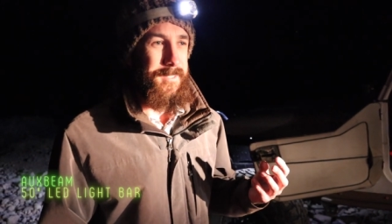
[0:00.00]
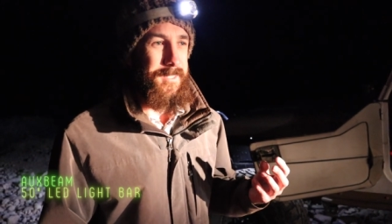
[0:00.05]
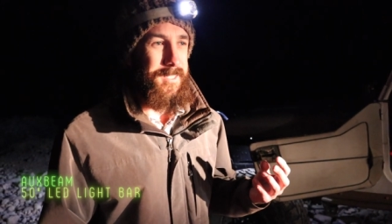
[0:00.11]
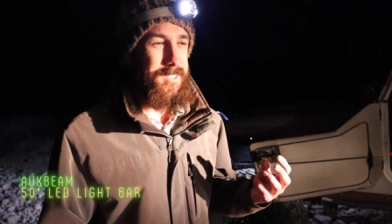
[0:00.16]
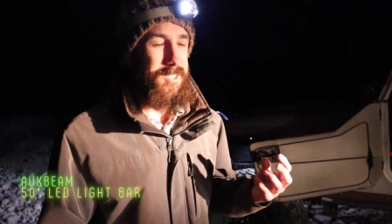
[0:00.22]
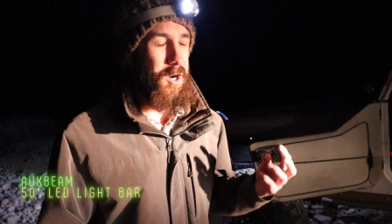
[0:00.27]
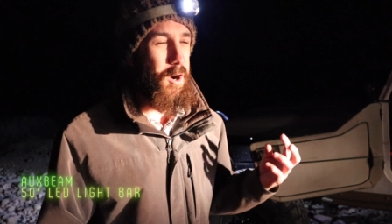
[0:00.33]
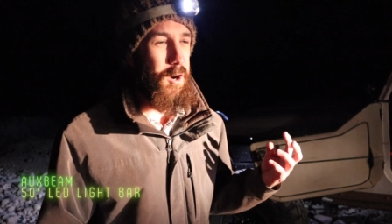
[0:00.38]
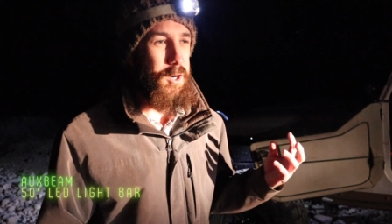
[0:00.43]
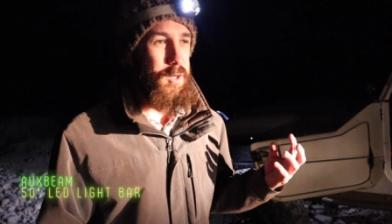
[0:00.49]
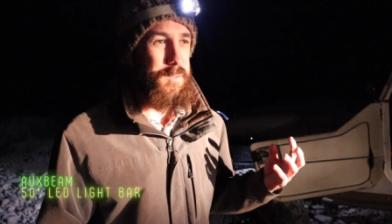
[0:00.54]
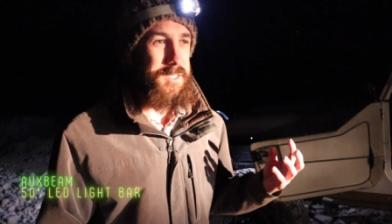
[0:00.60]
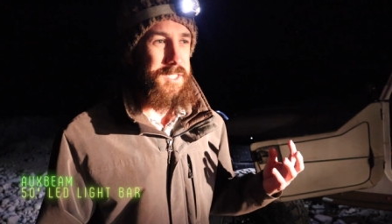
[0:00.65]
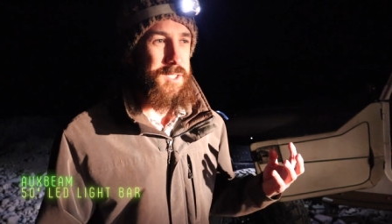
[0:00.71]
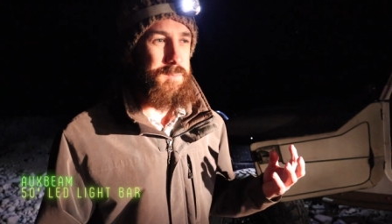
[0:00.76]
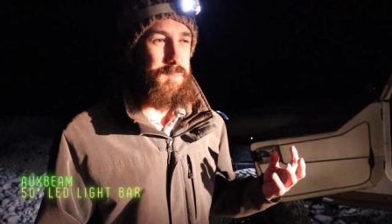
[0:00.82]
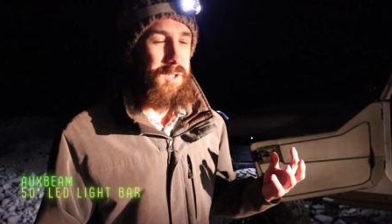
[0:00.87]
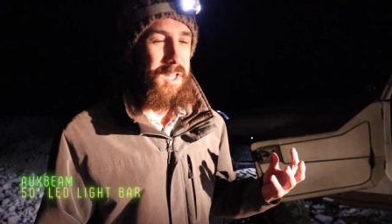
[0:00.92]
it's hard to
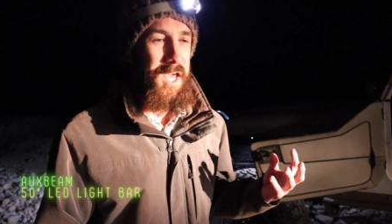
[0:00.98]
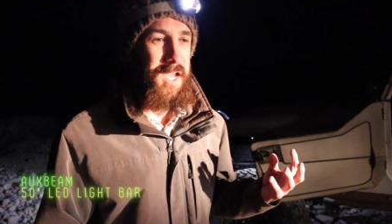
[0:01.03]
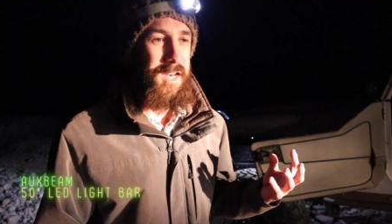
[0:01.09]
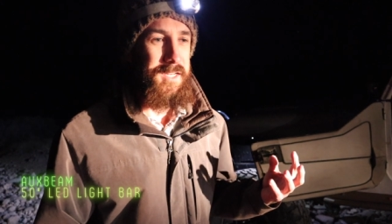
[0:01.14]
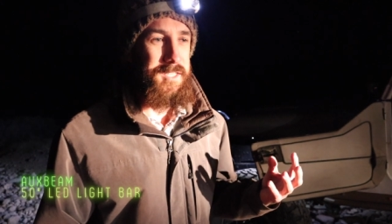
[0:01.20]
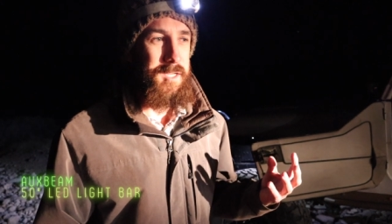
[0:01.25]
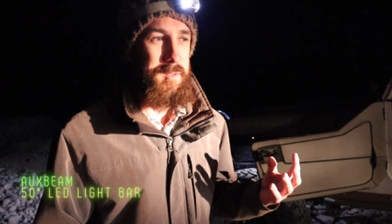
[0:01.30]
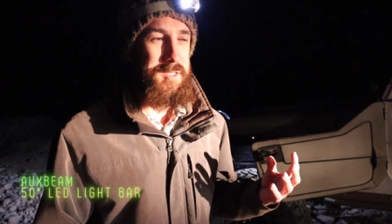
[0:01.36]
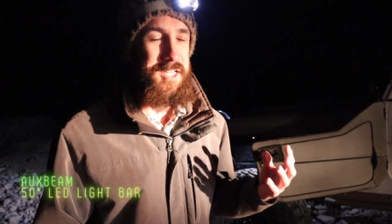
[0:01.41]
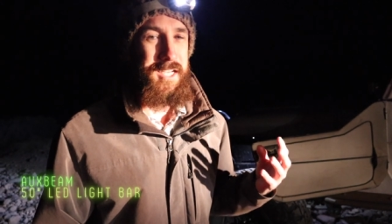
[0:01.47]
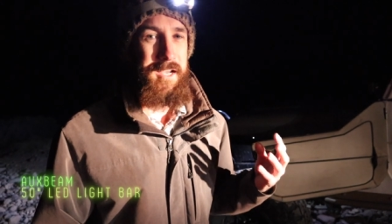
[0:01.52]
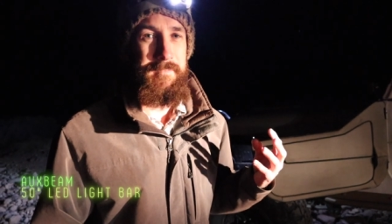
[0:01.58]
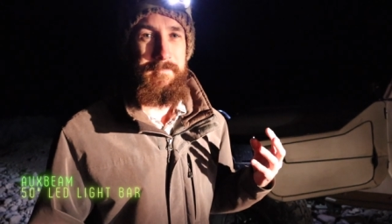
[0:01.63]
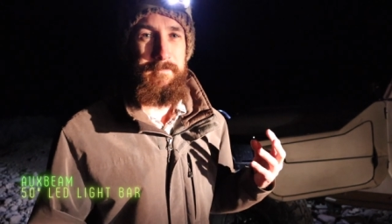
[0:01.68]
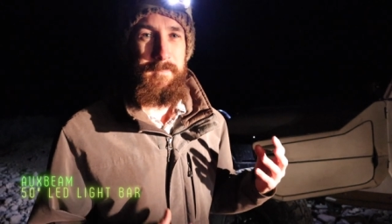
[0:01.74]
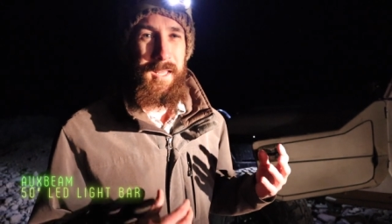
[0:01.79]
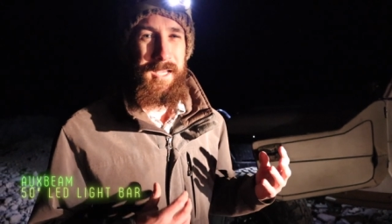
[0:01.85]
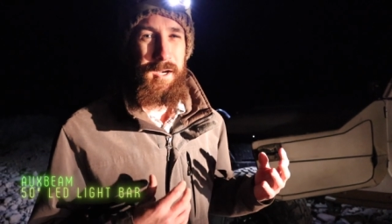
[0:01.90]
explain. It's almost
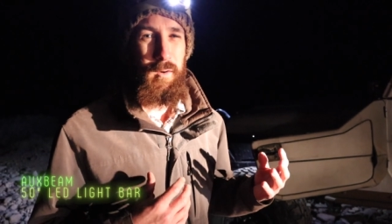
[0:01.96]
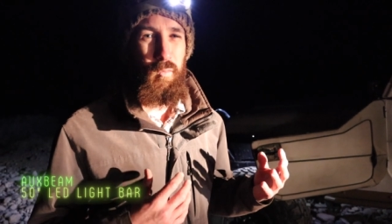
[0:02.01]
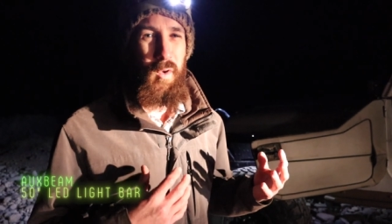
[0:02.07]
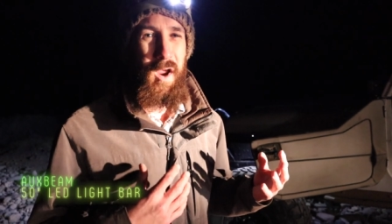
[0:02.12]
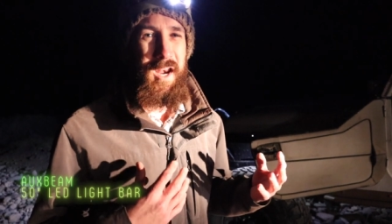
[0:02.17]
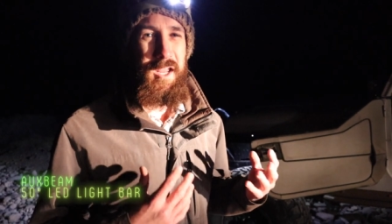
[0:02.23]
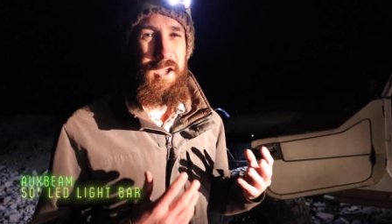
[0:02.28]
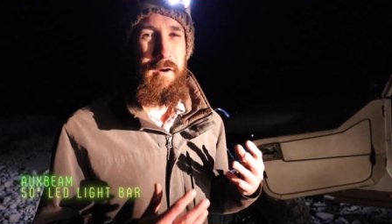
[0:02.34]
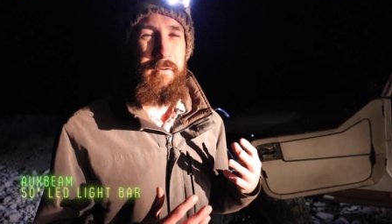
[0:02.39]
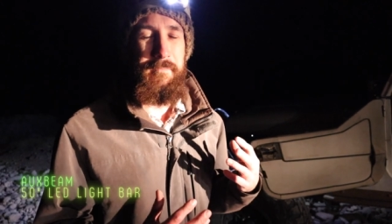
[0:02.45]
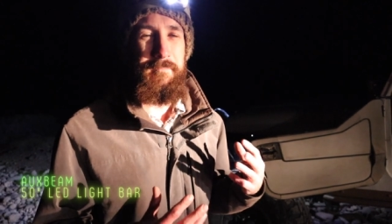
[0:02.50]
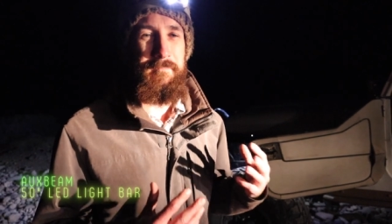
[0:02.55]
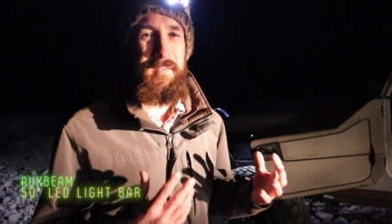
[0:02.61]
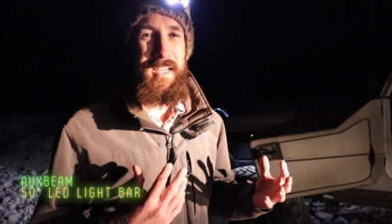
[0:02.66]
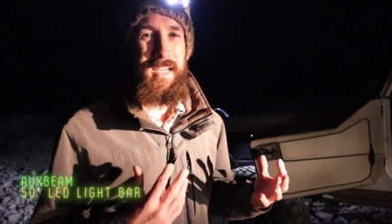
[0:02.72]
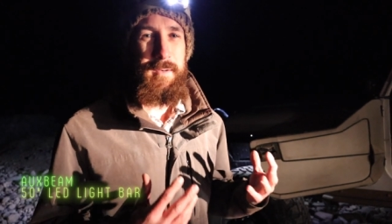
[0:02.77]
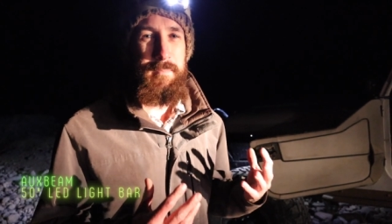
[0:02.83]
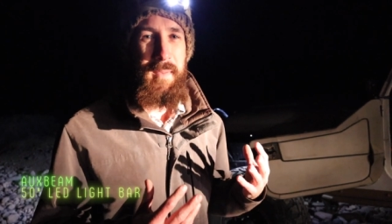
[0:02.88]
like a radio
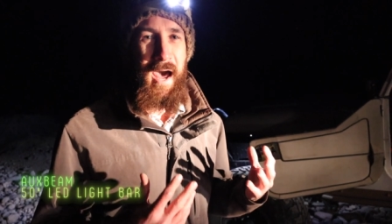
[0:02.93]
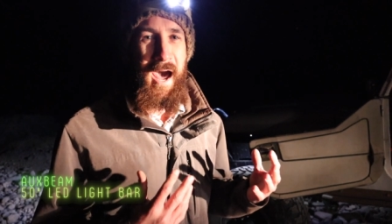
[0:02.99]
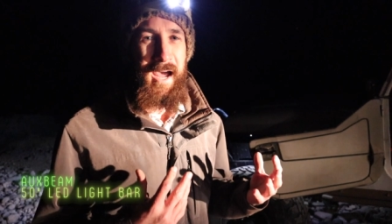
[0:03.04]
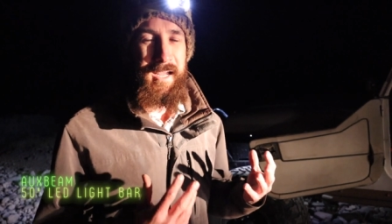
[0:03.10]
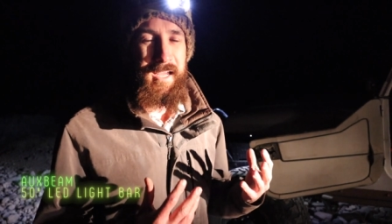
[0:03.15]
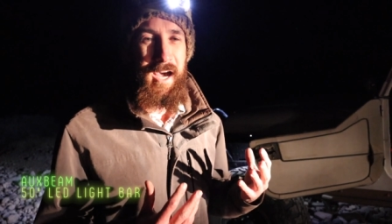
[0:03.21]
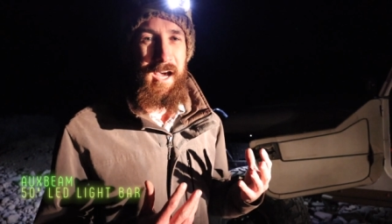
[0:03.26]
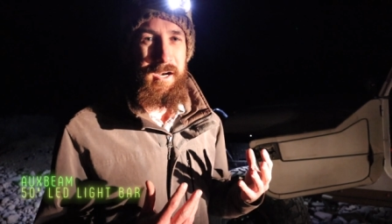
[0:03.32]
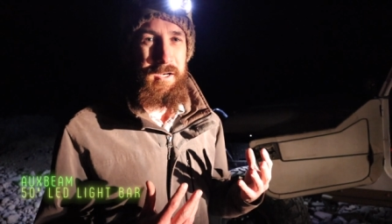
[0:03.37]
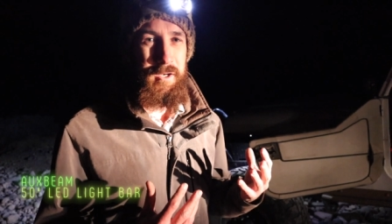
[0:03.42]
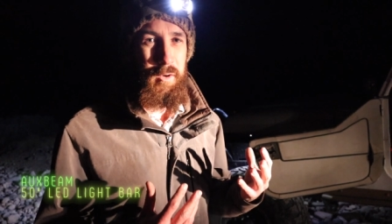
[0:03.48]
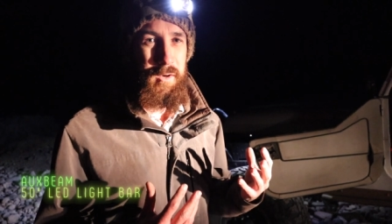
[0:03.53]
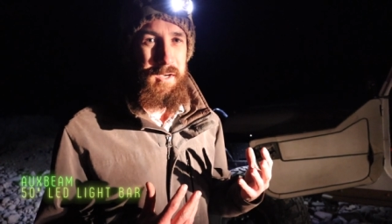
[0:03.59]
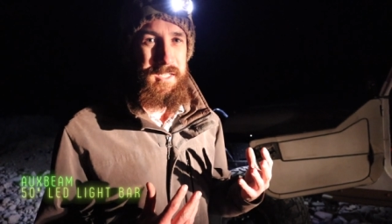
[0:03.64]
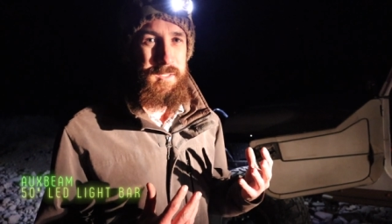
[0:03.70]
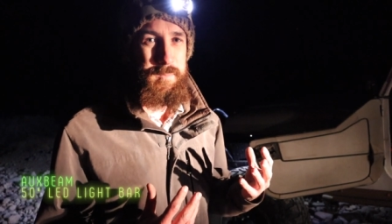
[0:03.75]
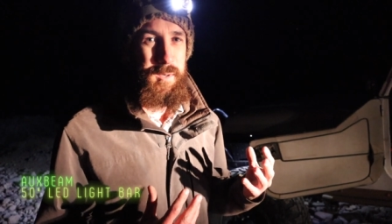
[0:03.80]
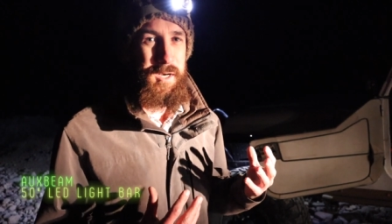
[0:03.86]
feedback kind of
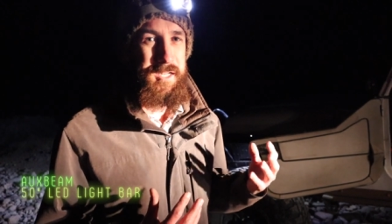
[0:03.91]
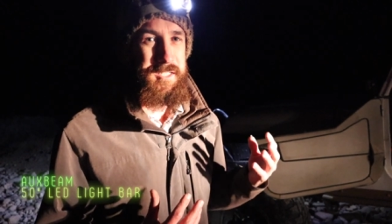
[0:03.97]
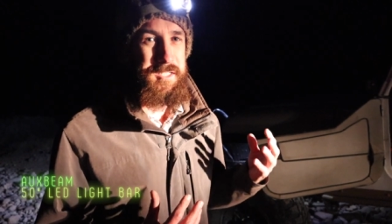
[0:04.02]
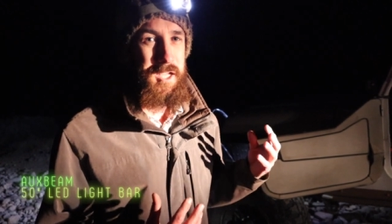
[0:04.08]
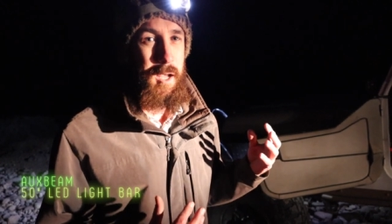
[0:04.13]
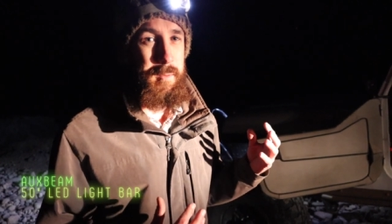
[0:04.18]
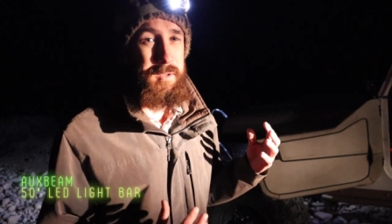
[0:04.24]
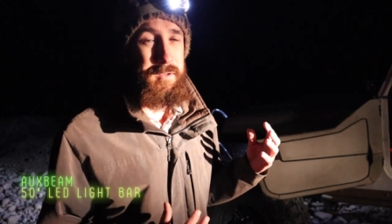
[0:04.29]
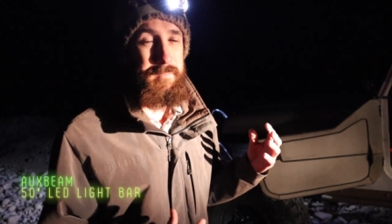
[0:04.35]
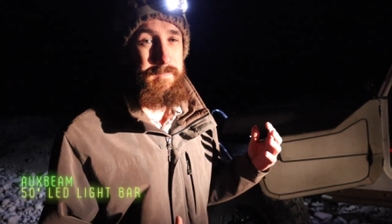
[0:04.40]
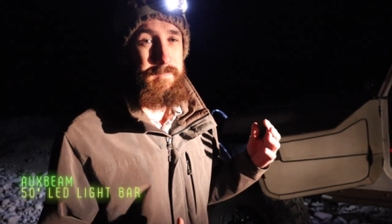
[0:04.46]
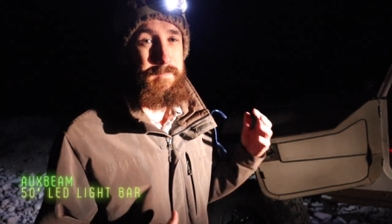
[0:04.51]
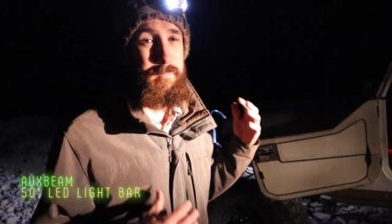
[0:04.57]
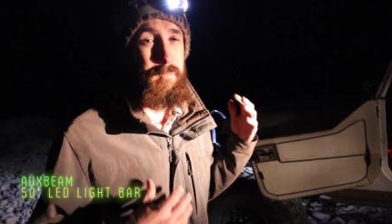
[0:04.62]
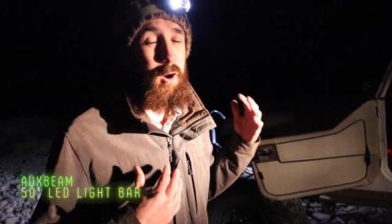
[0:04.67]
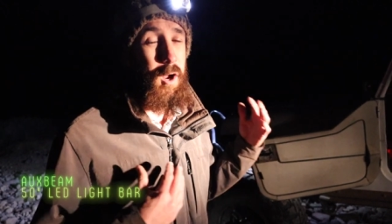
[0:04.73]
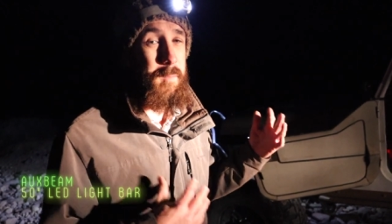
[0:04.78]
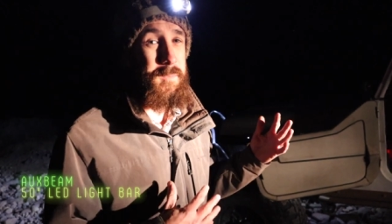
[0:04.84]
noise, but it's coming
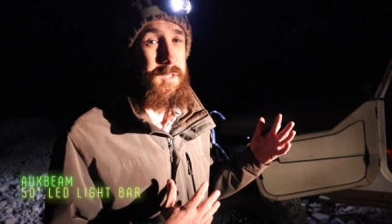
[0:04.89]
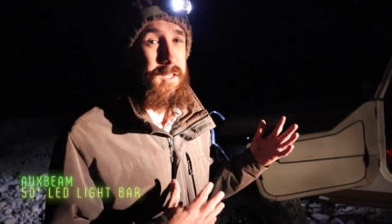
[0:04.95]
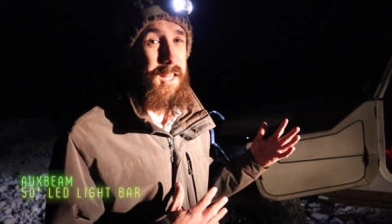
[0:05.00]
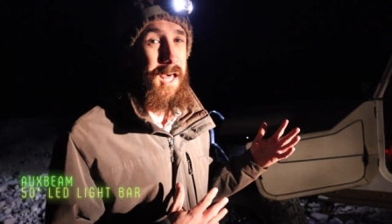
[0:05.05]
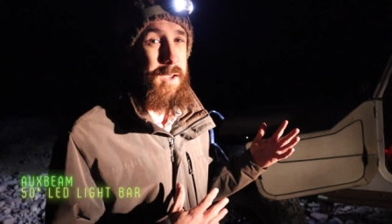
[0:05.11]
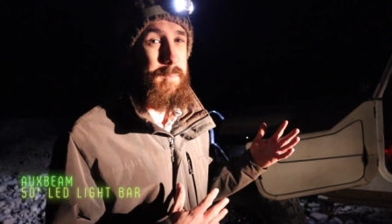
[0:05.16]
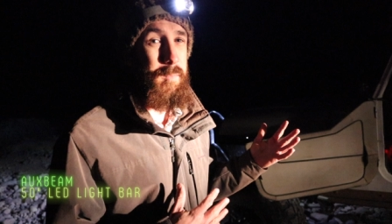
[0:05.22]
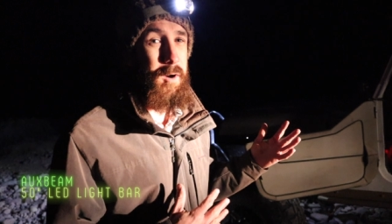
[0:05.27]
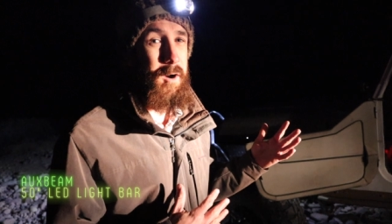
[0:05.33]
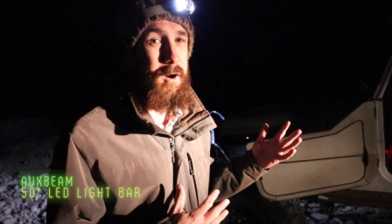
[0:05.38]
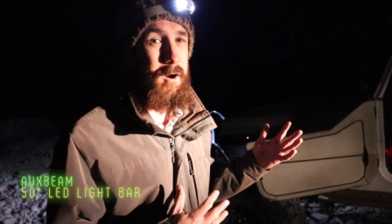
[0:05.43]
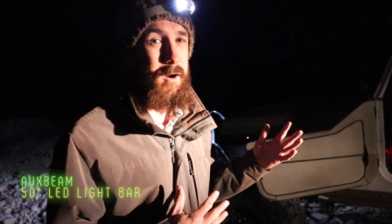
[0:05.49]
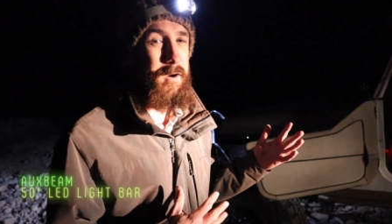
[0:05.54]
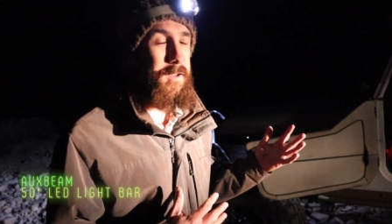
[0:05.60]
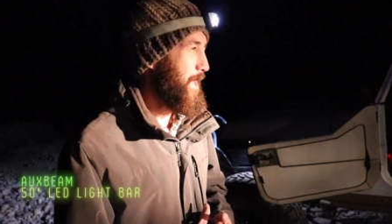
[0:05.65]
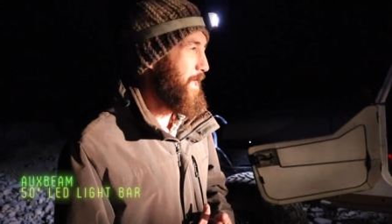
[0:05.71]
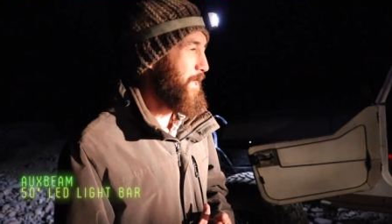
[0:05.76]
from the light bar.